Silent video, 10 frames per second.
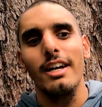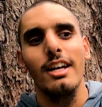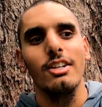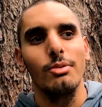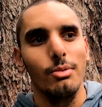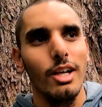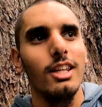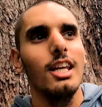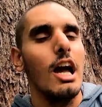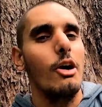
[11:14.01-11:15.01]
And
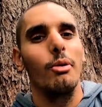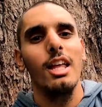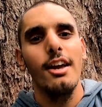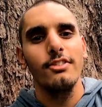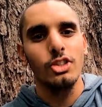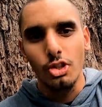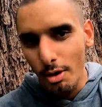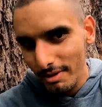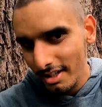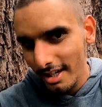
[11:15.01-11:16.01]
really, I already have
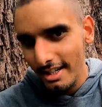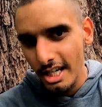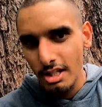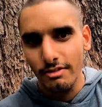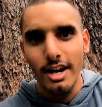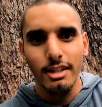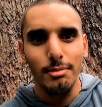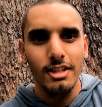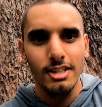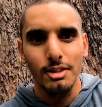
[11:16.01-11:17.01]
so many ideas of other
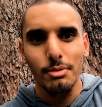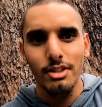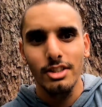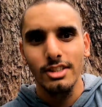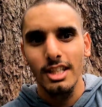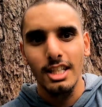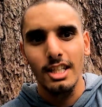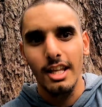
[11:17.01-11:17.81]
places I want to see.